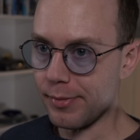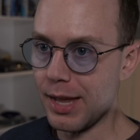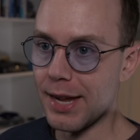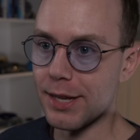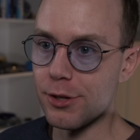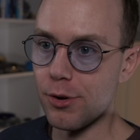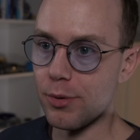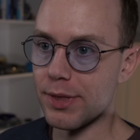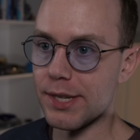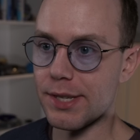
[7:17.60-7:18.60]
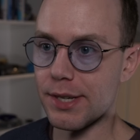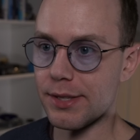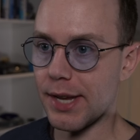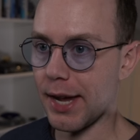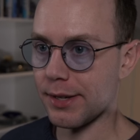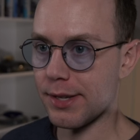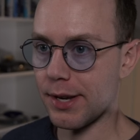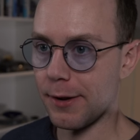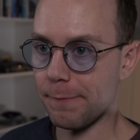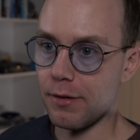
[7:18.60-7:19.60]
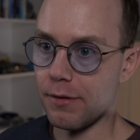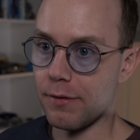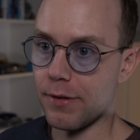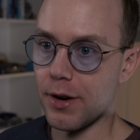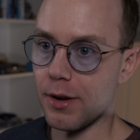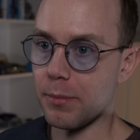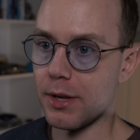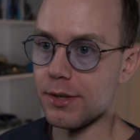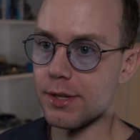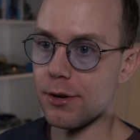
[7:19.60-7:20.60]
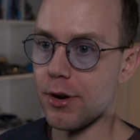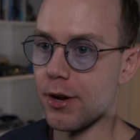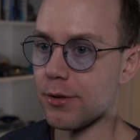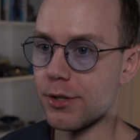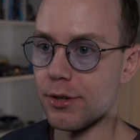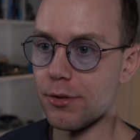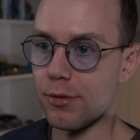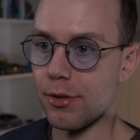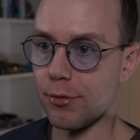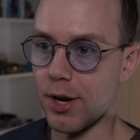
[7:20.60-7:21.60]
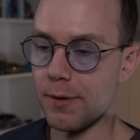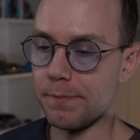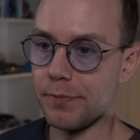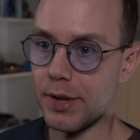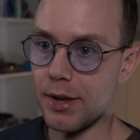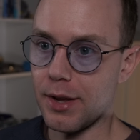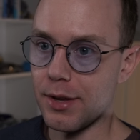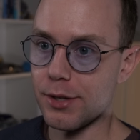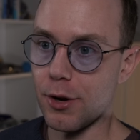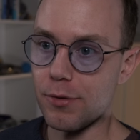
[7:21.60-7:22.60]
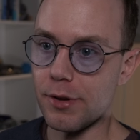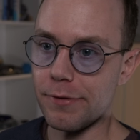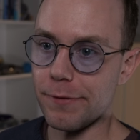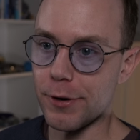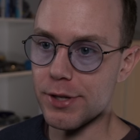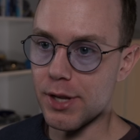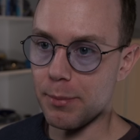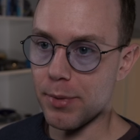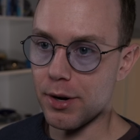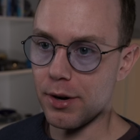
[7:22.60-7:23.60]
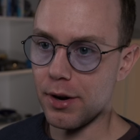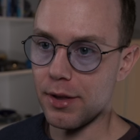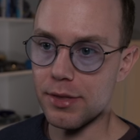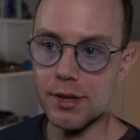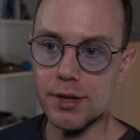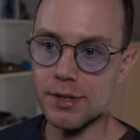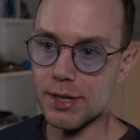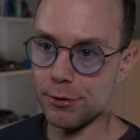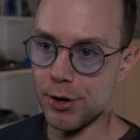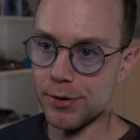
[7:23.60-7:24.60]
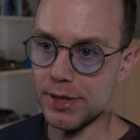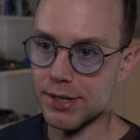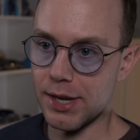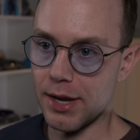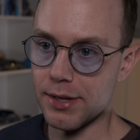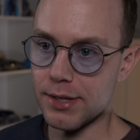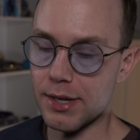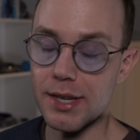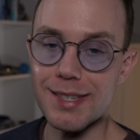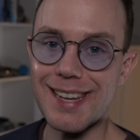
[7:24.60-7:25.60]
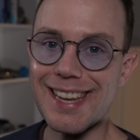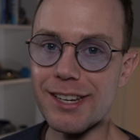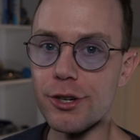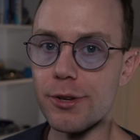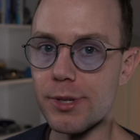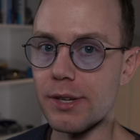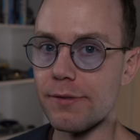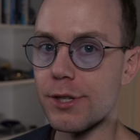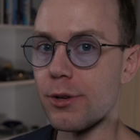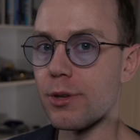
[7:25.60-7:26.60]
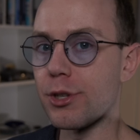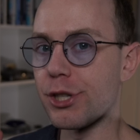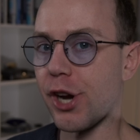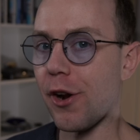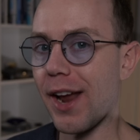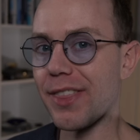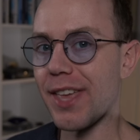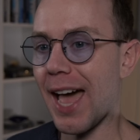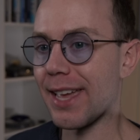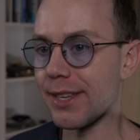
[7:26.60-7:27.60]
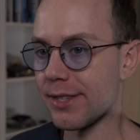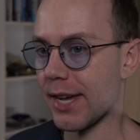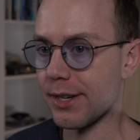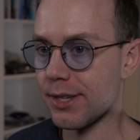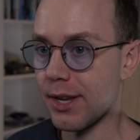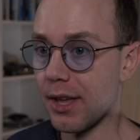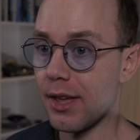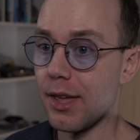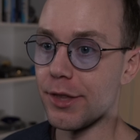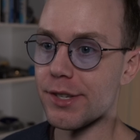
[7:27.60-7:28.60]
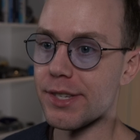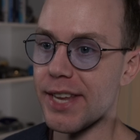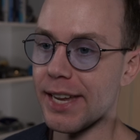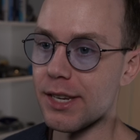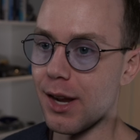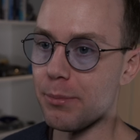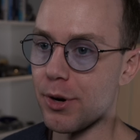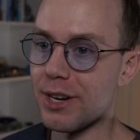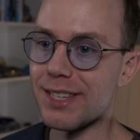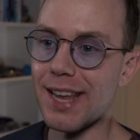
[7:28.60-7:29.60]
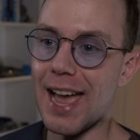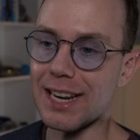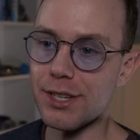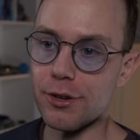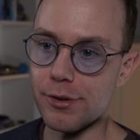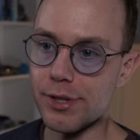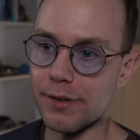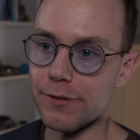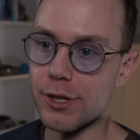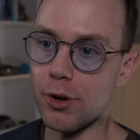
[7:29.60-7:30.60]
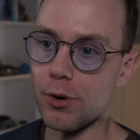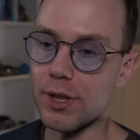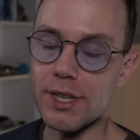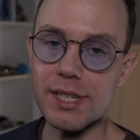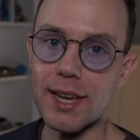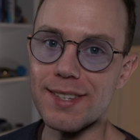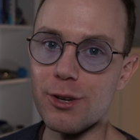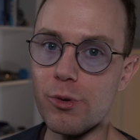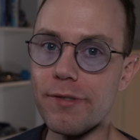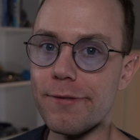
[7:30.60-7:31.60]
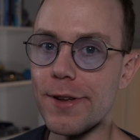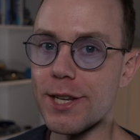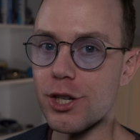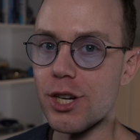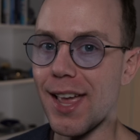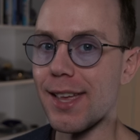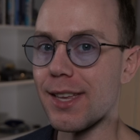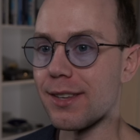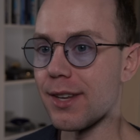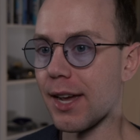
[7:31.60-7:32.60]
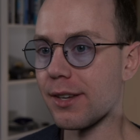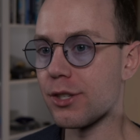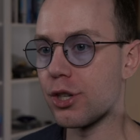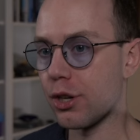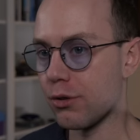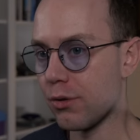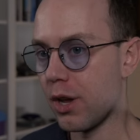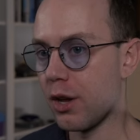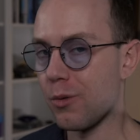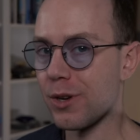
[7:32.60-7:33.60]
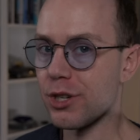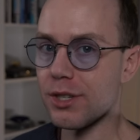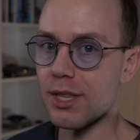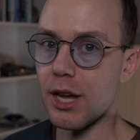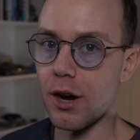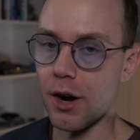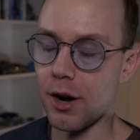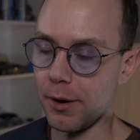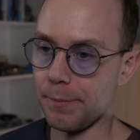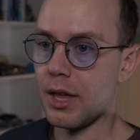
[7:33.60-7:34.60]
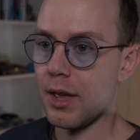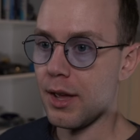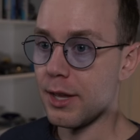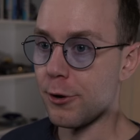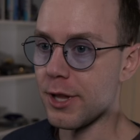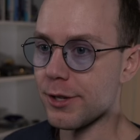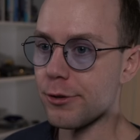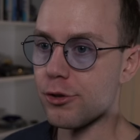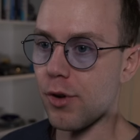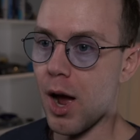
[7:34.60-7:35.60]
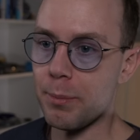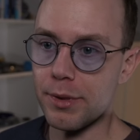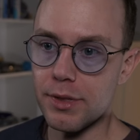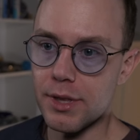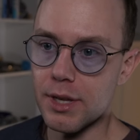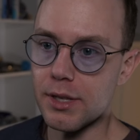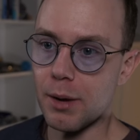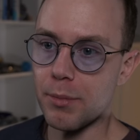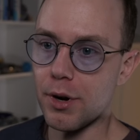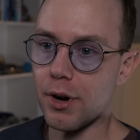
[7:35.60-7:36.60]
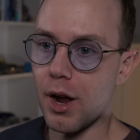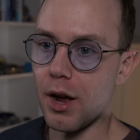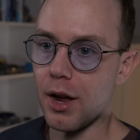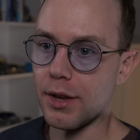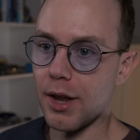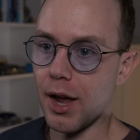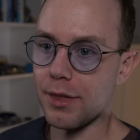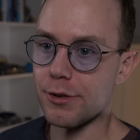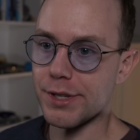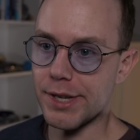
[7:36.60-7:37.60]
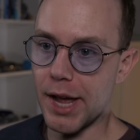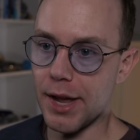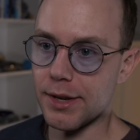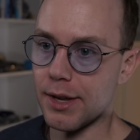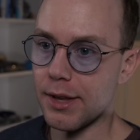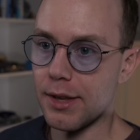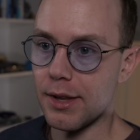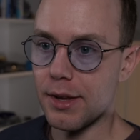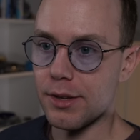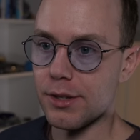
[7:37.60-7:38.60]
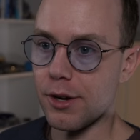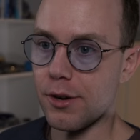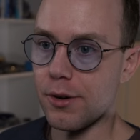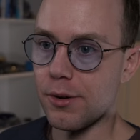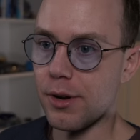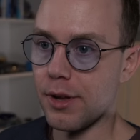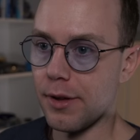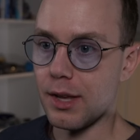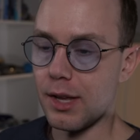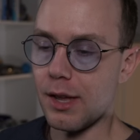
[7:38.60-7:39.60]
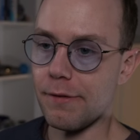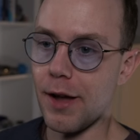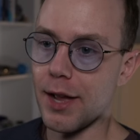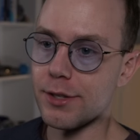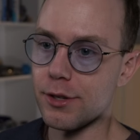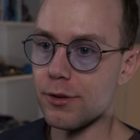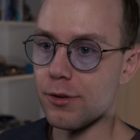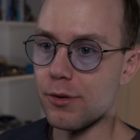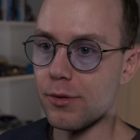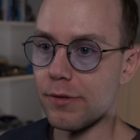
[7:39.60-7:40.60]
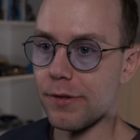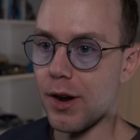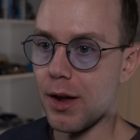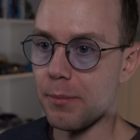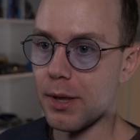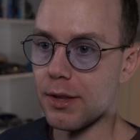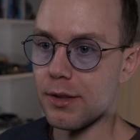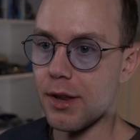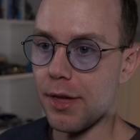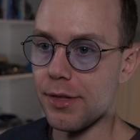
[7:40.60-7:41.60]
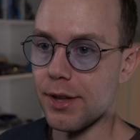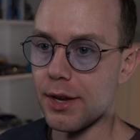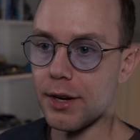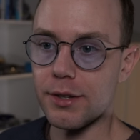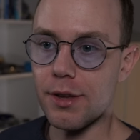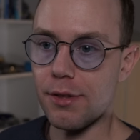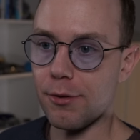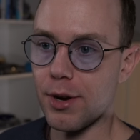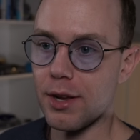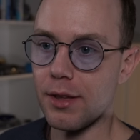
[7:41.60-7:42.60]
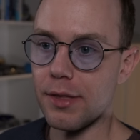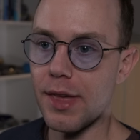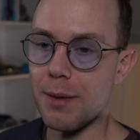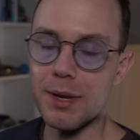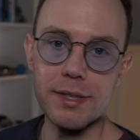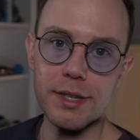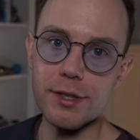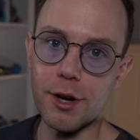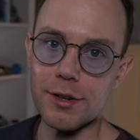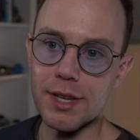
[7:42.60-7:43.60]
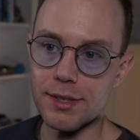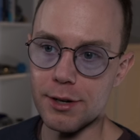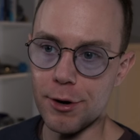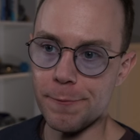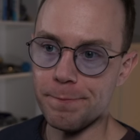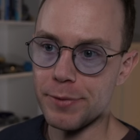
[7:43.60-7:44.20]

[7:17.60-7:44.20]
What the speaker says: I can do it with this syntax from 0 to 3. So the first number, the 0 in this case, is inclusive. So you start at that index. The second number is exclusive. So in this case, you would finish at index 2, which is the R. You can also drop the number on either side. So if I do from nothing to 3, that means it starts at 0.